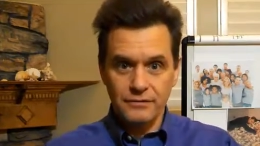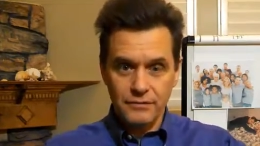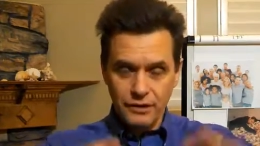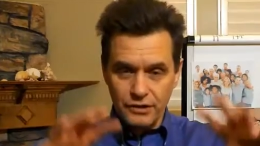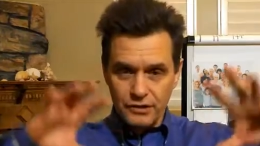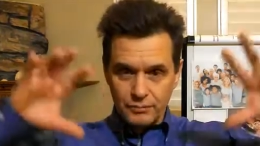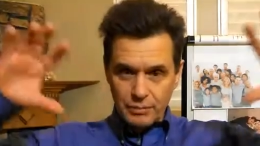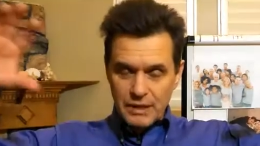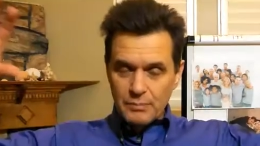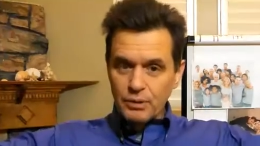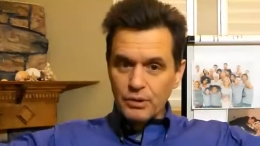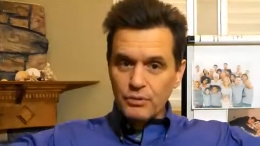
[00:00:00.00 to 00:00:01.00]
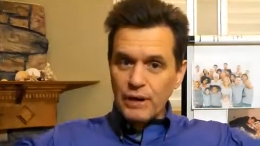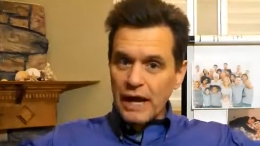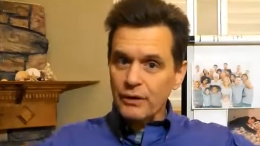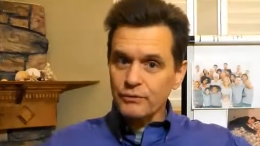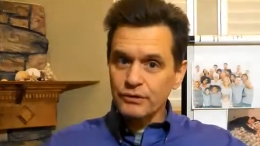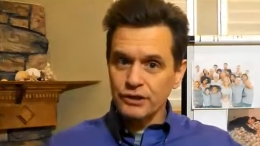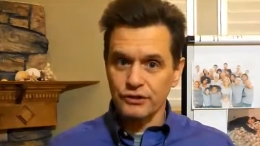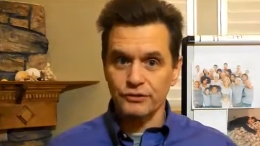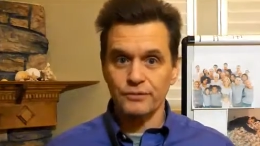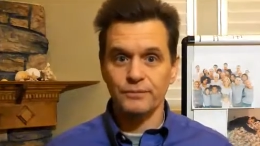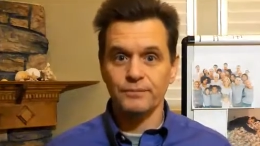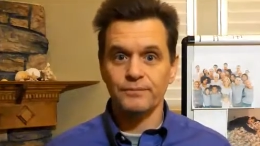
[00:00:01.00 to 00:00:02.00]
There are people around
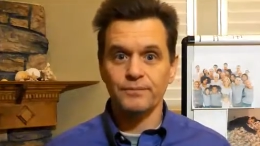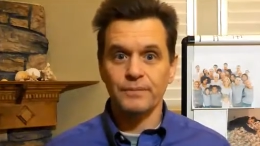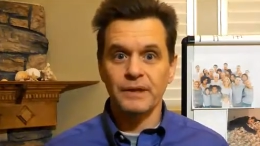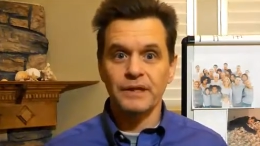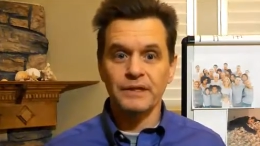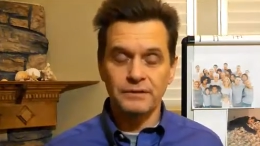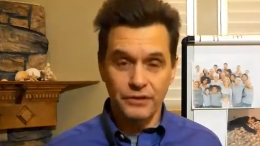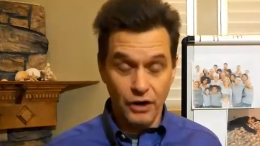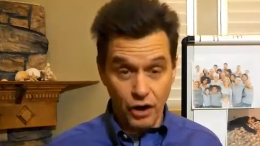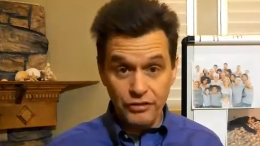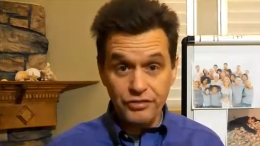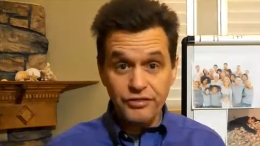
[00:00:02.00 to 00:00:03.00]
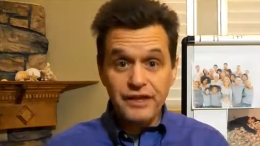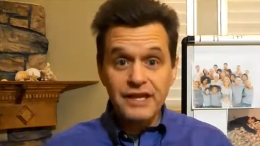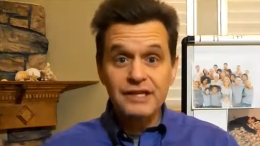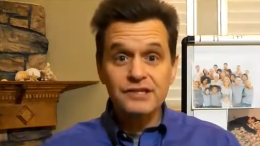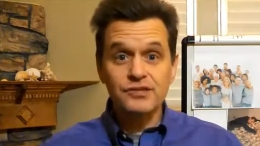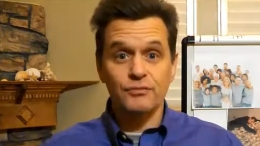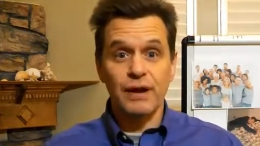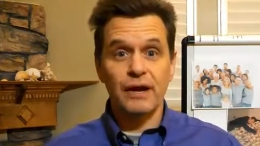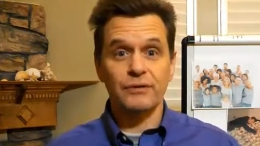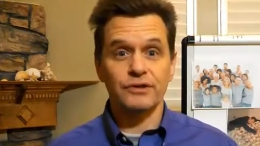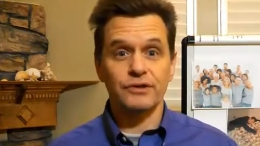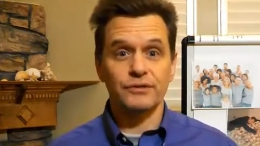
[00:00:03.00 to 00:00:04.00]
you. There are things
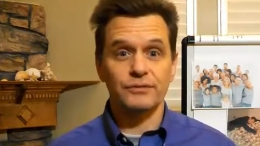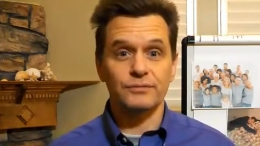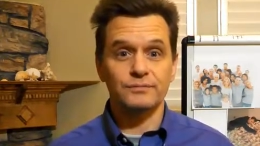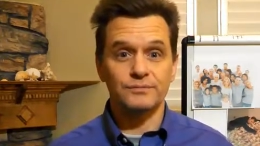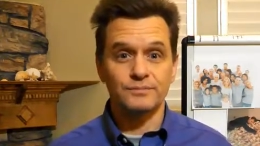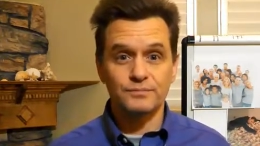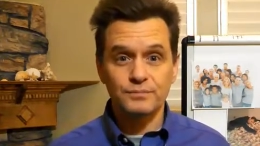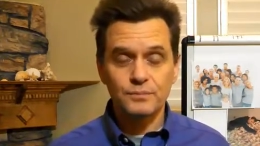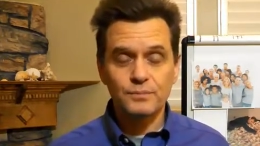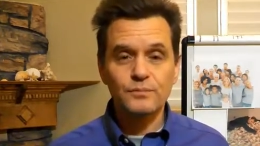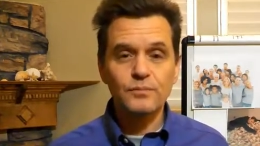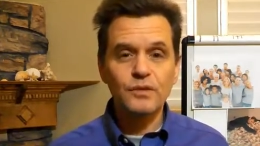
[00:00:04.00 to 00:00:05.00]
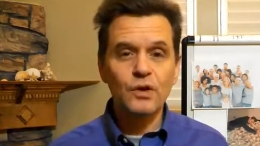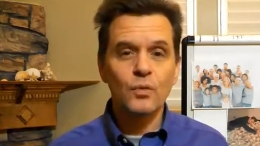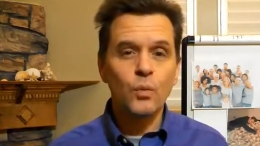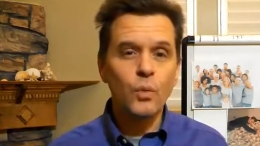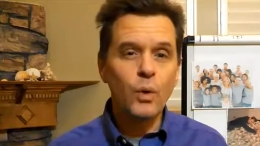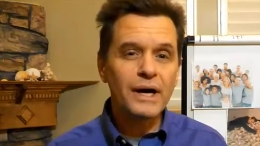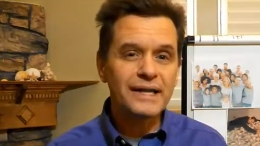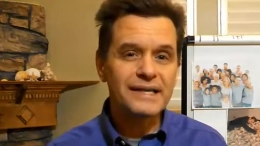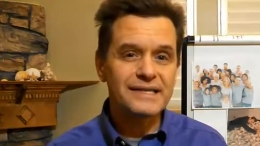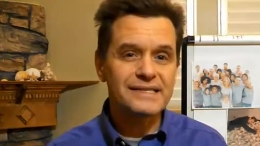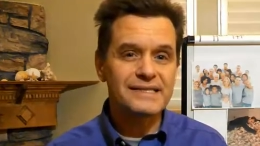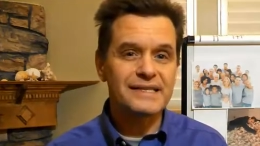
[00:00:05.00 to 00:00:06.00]
around you. What
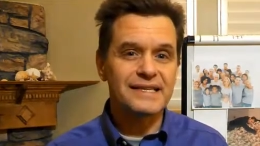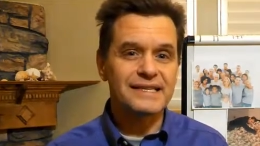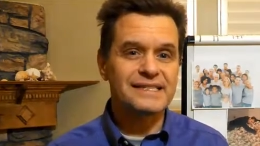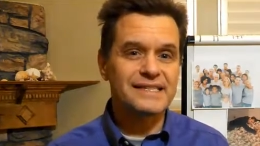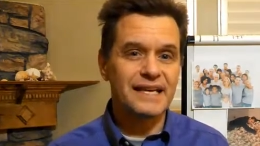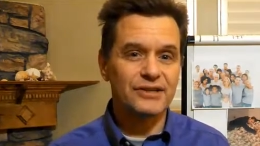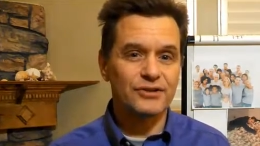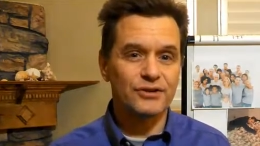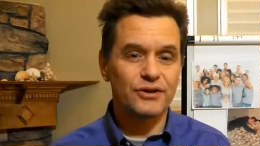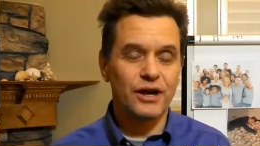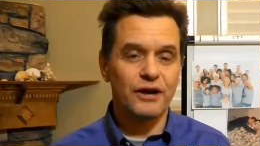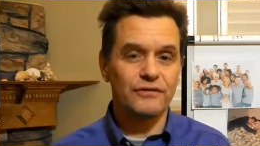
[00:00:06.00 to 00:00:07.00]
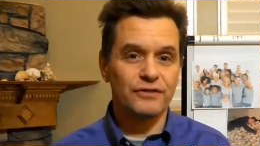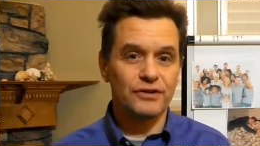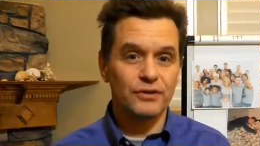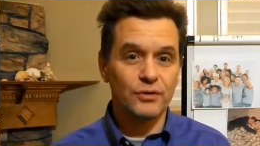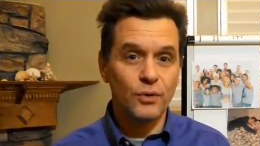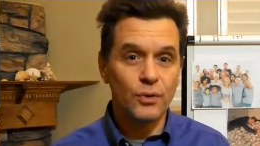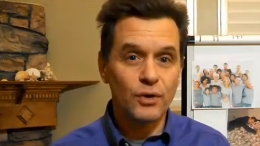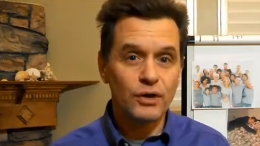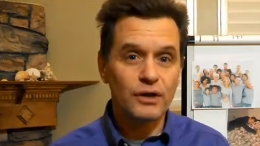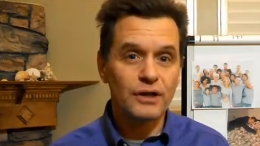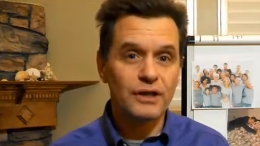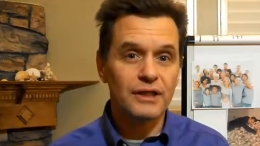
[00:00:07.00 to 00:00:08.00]
is the center of
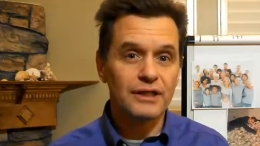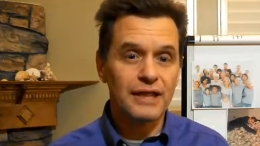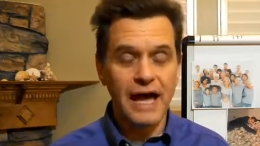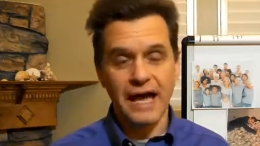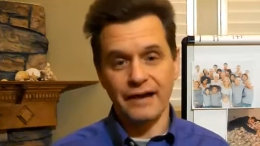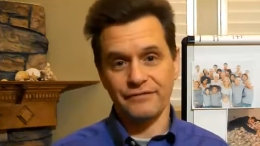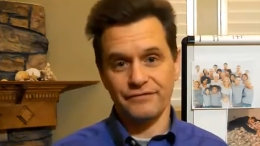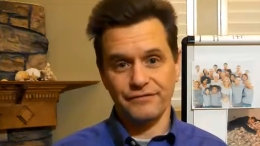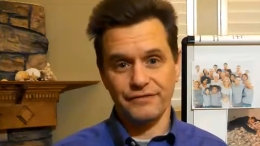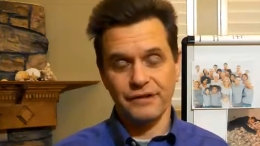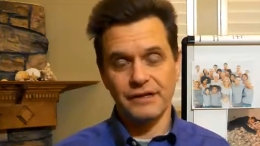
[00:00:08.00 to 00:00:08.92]
your life?